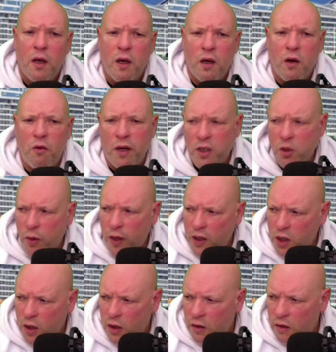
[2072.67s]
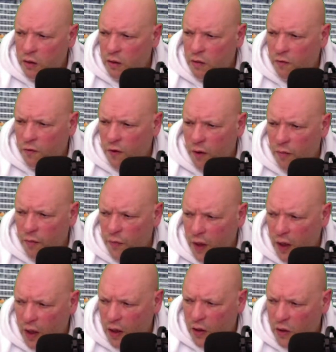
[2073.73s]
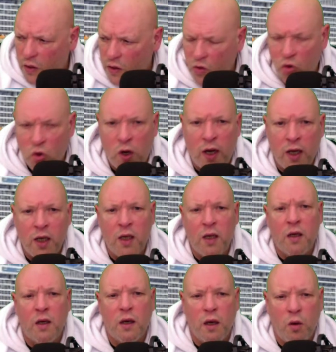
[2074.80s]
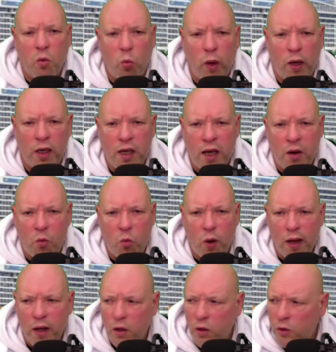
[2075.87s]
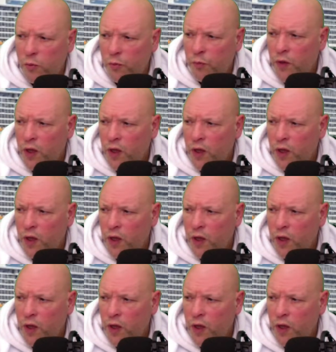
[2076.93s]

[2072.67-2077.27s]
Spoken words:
graduation from his training went down well,